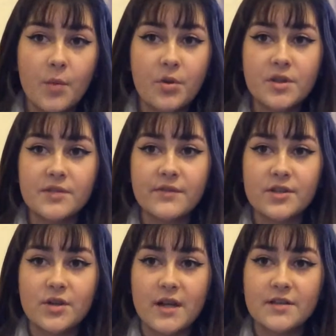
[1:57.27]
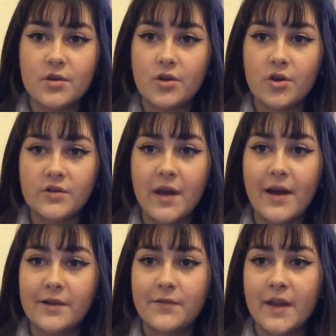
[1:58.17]
points of interest or cut out
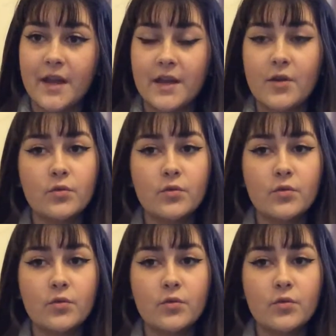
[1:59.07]
anything